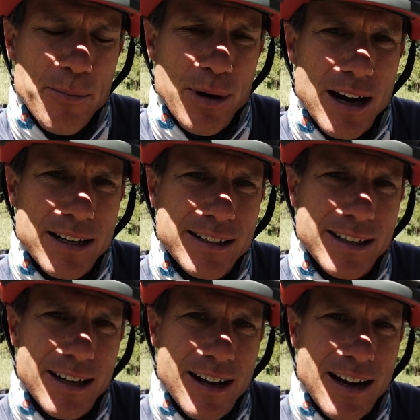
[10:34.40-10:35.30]
But
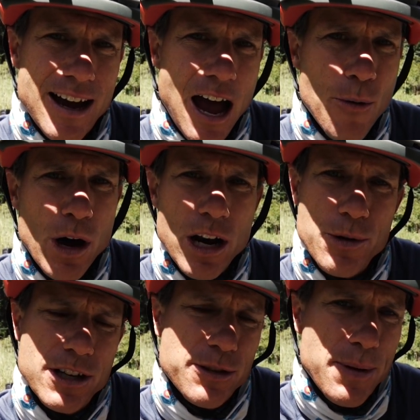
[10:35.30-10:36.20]
I wanna
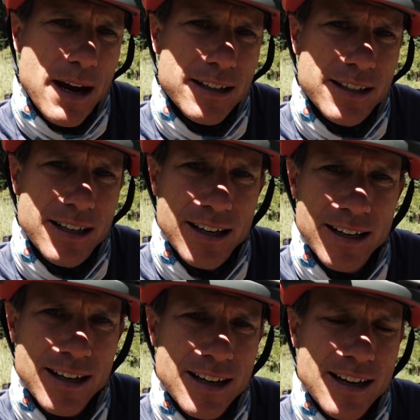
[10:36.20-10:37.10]
respect
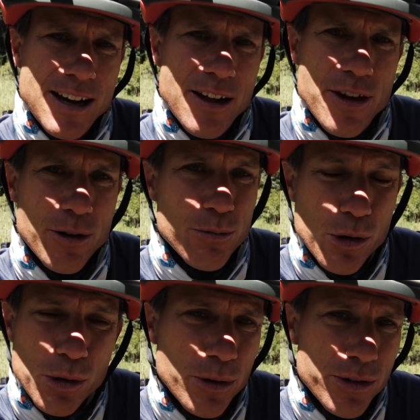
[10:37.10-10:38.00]
their
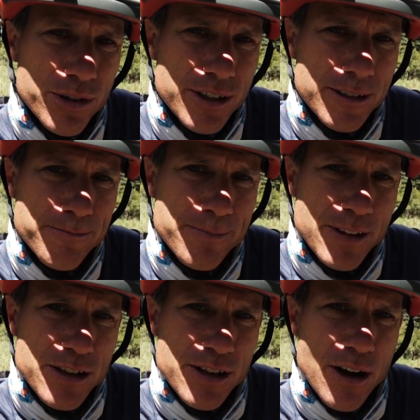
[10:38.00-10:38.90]
rules.
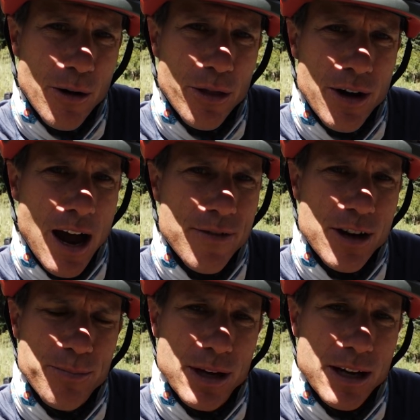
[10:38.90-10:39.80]
You know, they're
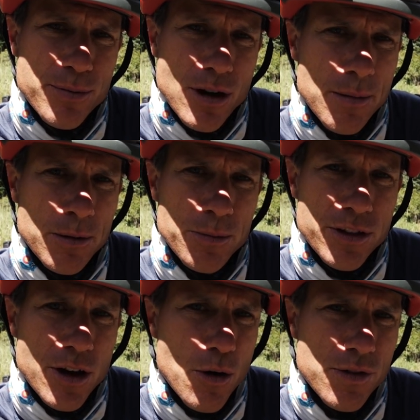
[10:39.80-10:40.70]
having a big problem
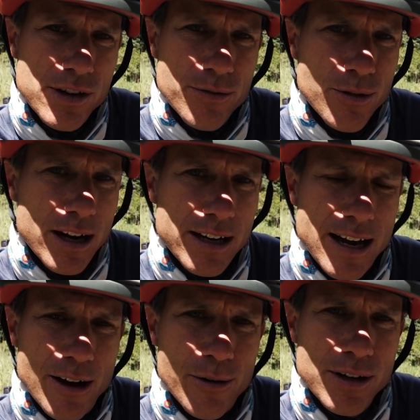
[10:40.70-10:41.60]
with COVID right
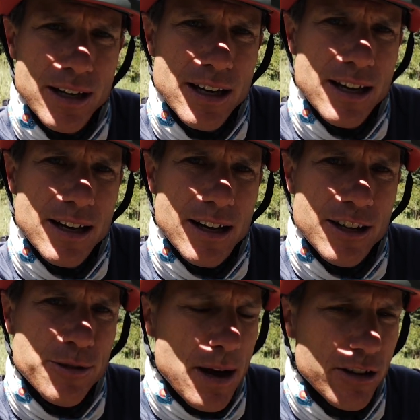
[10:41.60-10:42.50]
now,
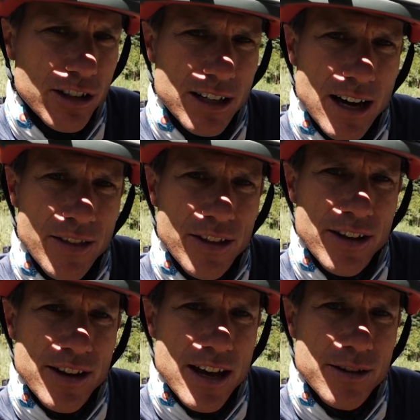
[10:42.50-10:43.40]
especially on
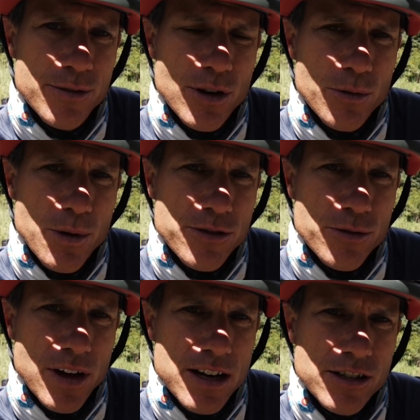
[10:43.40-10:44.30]
the native
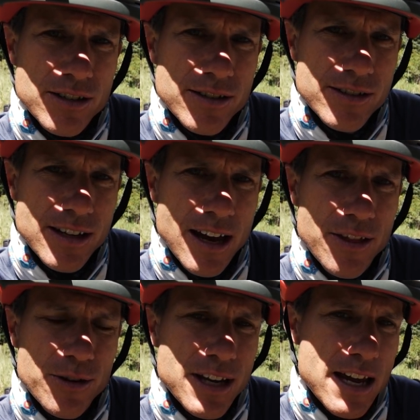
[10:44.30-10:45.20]
reservations, and
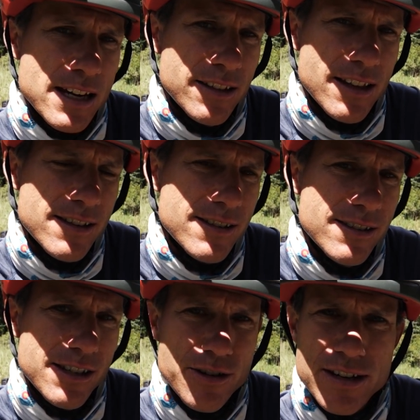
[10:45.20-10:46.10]
they're taking this
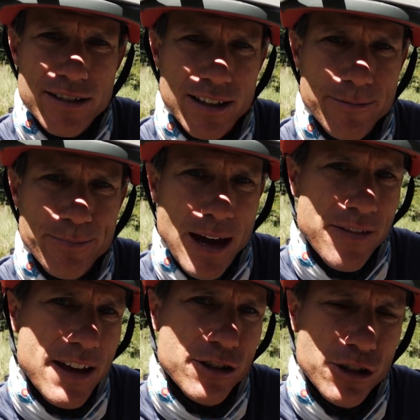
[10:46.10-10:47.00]
seriously,
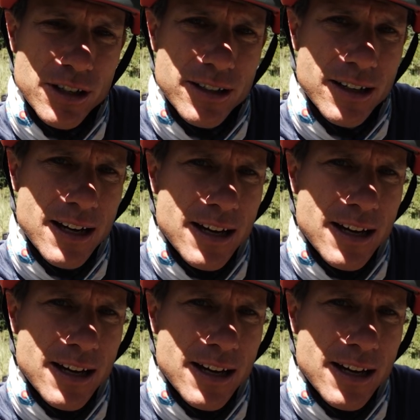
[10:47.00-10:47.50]
and they should.